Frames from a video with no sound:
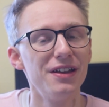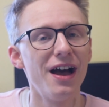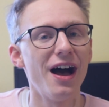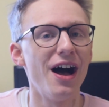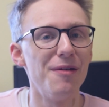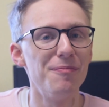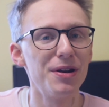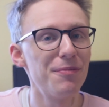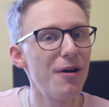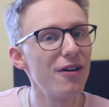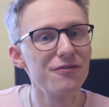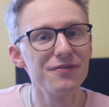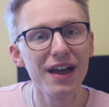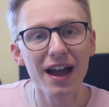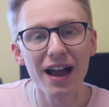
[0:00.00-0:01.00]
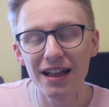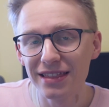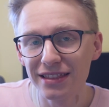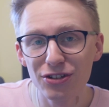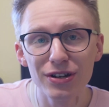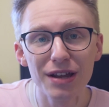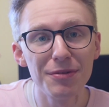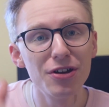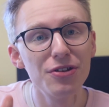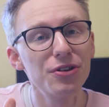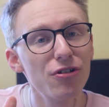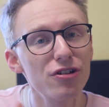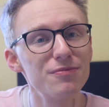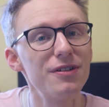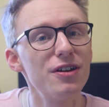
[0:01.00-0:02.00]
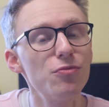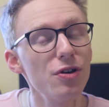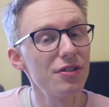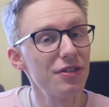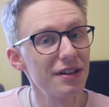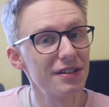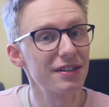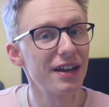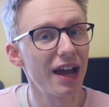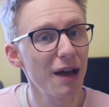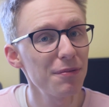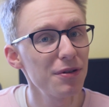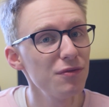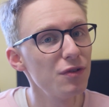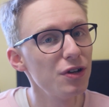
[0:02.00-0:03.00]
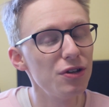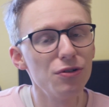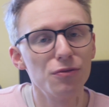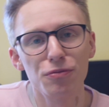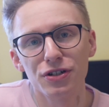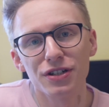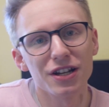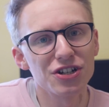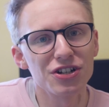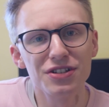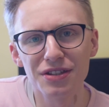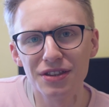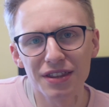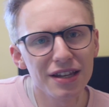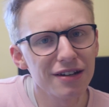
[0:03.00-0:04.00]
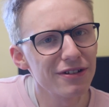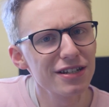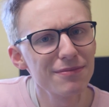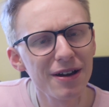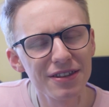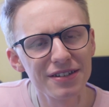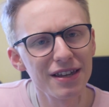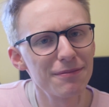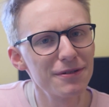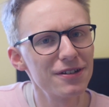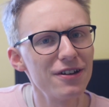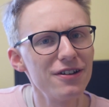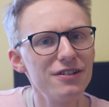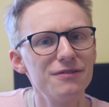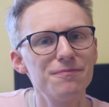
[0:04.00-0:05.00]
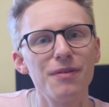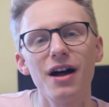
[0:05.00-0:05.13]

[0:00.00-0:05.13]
But apart from that, do let me know in the comments below think is going to happen. What are your predictions and theories about this episode?